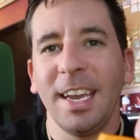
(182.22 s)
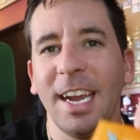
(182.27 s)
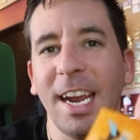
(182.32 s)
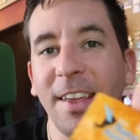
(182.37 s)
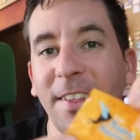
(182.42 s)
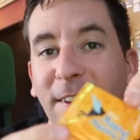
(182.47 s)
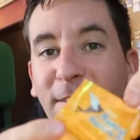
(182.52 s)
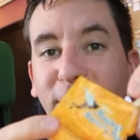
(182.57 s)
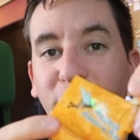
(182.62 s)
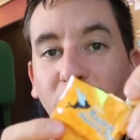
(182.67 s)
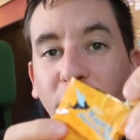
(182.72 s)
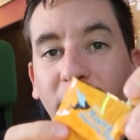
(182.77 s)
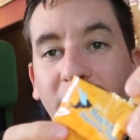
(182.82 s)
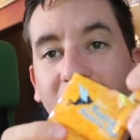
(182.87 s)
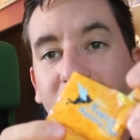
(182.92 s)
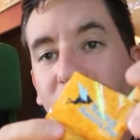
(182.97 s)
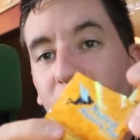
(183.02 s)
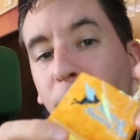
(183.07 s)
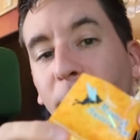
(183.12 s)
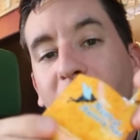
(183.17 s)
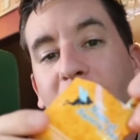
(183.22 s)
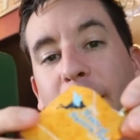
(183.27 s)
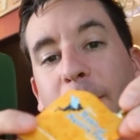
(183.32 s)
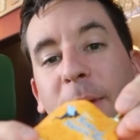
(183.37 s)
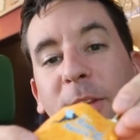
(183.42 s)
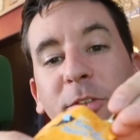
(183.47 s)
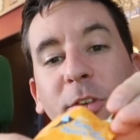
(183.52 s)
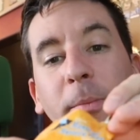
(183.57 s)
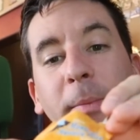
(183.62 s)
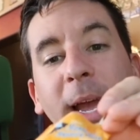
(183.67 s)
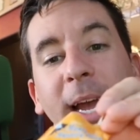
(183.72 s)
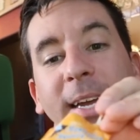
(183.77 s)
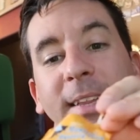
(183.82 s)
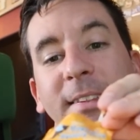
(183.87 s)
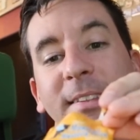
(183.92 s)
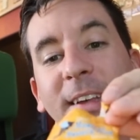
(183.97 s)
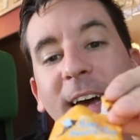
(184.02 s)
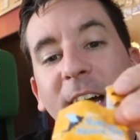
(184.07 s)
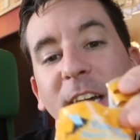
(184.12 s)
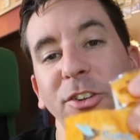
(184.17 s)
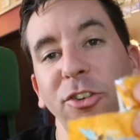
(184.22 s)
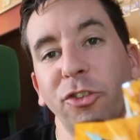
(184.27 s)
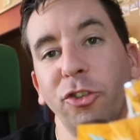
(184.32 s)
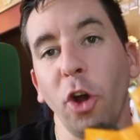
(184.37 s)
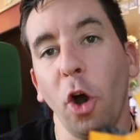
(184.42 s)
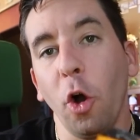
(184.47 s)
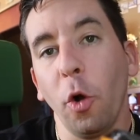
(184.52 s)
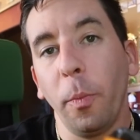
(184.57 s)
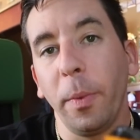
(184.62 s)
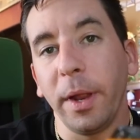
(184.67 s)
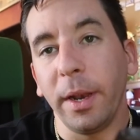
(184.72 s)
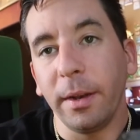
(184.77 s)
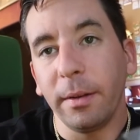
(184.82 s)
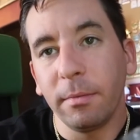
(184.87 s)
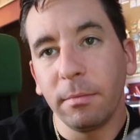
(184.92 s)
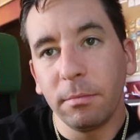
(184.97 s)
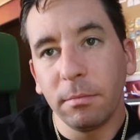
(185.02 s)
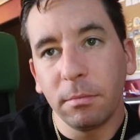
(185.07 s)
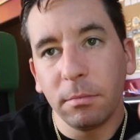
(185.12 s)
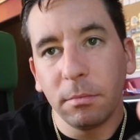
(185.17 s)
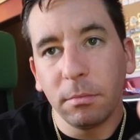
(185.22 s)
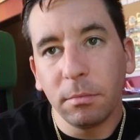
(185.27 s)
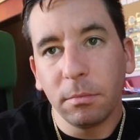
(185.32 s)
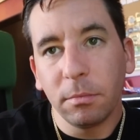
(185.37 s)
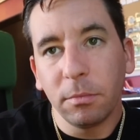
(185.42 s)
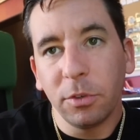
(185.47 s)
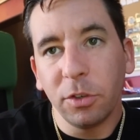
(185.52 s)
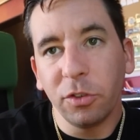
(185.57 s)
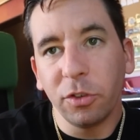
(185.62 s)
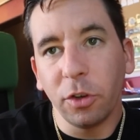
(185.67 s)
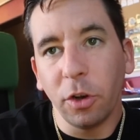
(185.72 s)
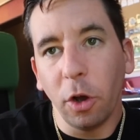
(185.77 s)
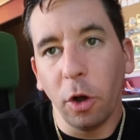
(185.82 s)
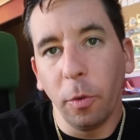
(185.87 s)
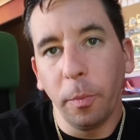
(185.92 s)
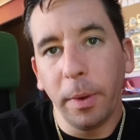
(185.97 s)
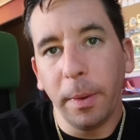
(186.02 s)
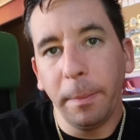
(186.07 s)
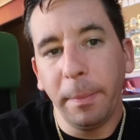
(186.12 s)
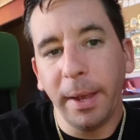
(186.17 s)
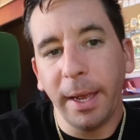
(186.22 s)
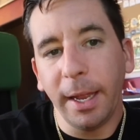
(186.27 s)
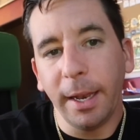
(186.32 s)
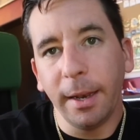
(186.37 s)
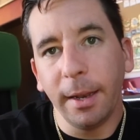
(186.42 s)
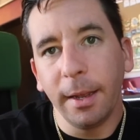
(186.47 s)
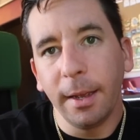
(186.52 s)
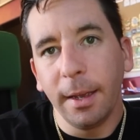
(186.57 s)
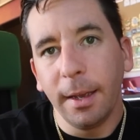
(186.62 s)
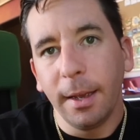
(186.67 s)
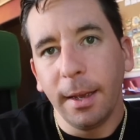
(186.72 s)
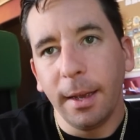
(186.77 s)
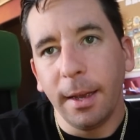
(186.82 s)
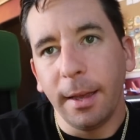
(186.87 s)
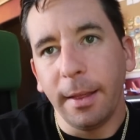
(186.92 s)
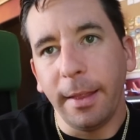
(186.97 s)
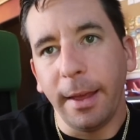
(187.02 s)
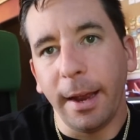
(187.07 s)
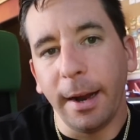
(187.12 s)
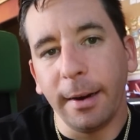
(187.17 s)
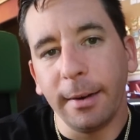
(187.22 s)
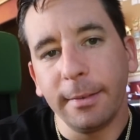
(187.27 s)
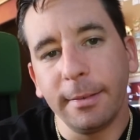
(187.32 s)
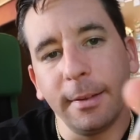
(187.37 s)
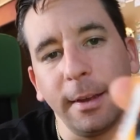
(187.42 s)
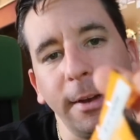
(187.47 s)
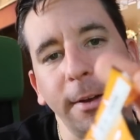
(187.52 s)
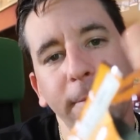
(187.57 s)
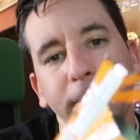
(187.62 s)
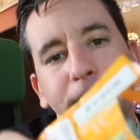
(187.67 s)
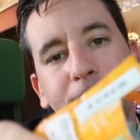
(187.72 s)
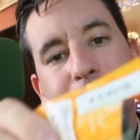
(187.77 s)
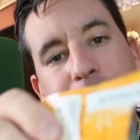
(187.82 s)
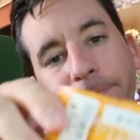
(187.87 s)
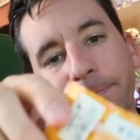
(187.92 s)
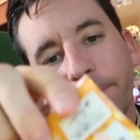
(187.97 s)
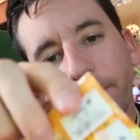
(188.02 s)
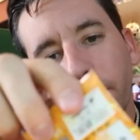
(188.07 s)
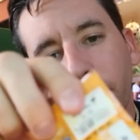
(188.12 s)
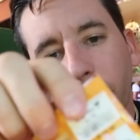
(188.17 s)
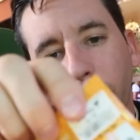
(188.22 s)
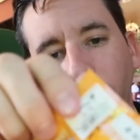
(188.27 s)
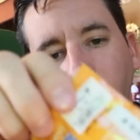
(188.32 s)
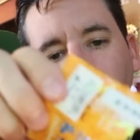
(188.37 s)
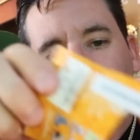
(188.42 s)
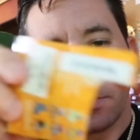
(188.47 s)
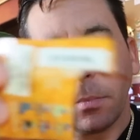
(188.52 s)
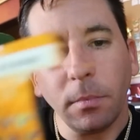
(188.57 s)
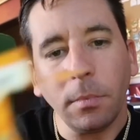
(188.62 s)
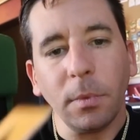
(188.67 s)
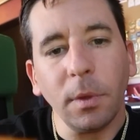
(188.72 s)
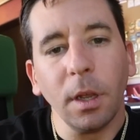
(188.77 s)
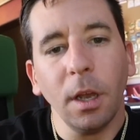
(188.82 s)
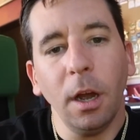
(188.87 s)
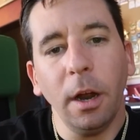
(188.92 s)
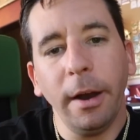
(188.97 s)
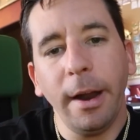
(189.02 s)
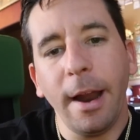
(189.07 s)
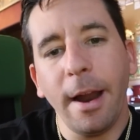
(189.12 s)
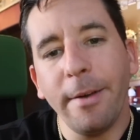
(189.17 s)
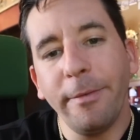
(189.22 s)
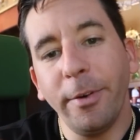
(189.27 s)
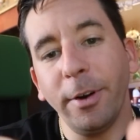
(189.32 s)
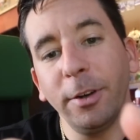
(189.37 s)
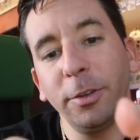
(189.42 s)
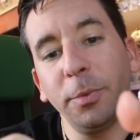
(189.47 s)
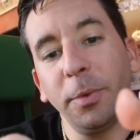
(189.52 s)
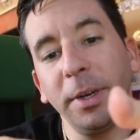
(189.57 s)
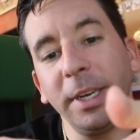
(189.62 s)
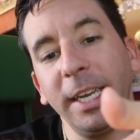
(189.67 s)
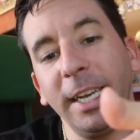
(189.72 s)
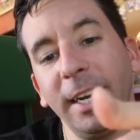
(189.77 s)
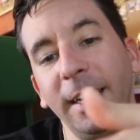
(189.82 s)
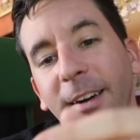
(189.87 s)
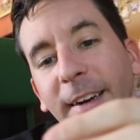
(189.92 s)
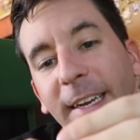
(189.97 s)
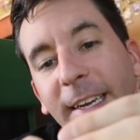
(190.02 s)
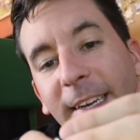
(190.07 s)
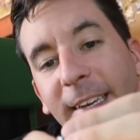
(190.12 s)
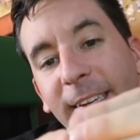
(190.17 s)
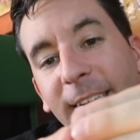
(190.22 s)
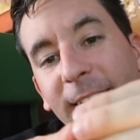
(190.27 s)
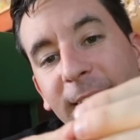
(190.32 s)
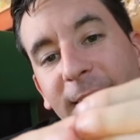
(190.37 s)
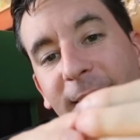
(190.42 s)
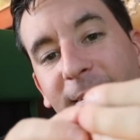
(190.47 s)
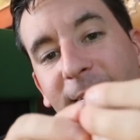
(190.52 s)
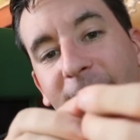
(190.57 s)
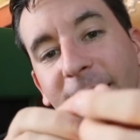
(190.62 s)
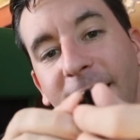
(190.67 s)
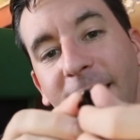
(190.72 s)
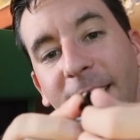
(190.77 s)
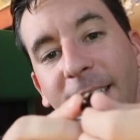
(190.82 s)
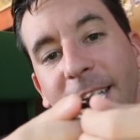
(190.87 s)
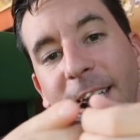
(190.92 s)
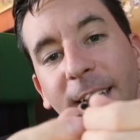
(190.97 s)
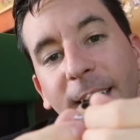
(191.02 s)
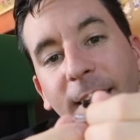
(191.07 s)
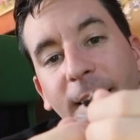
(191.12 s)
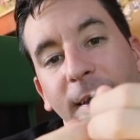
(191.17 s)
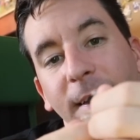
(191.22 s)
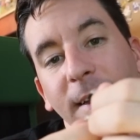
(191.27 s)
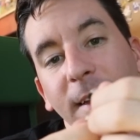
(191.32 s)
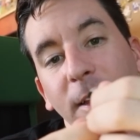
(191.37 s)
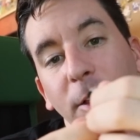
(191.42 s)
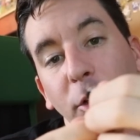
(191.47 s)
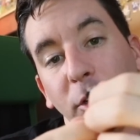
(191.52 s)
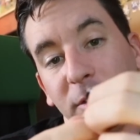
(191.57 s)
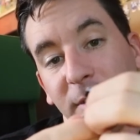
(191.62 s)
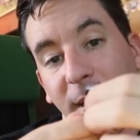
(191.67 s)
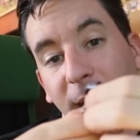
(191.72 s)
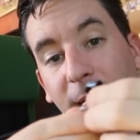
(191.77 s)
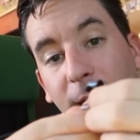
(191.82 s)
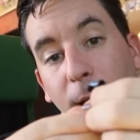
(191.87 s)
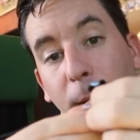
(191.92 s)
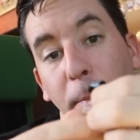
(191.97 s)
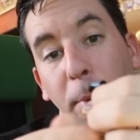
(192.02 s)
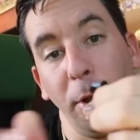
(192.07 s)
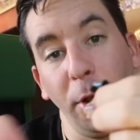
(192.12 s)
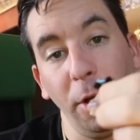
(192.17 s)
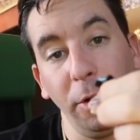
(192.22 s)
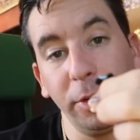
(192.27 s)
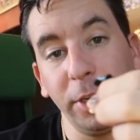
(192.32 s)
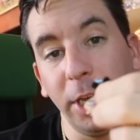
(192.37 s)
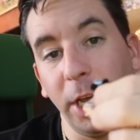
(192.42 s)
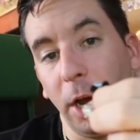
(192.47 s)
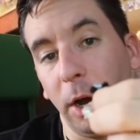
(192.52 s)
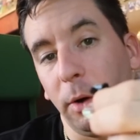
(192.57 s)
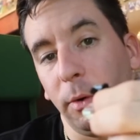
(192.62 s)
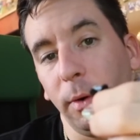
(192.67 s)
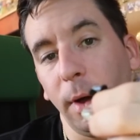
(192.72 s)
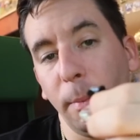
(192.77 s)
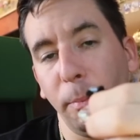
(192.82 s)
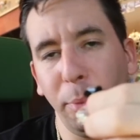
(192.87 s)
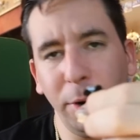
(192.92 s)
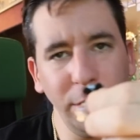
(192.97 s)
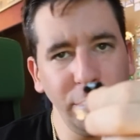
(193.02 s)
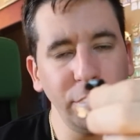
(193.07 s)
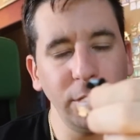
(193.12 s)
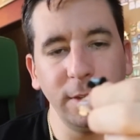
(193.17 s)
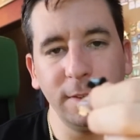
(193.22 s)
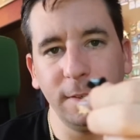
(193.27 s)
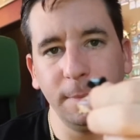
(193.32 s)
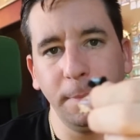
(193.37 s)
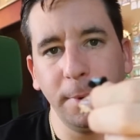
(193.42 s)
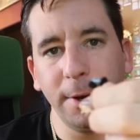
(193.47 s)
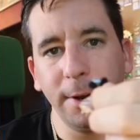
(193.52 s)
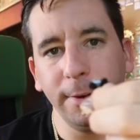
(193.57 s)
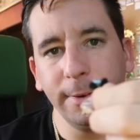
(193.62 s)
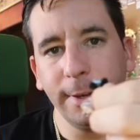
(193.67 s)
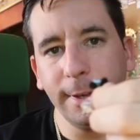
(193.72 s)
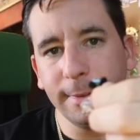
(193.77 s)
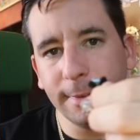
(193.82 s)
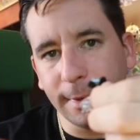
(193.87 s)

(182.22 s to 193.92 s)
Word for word: And these don't have a black mystery bag inside, just open. Just an open pin there, so. All right, our first one here is, looks like Pinocchio. I'm pretty sure this is Pinocchio.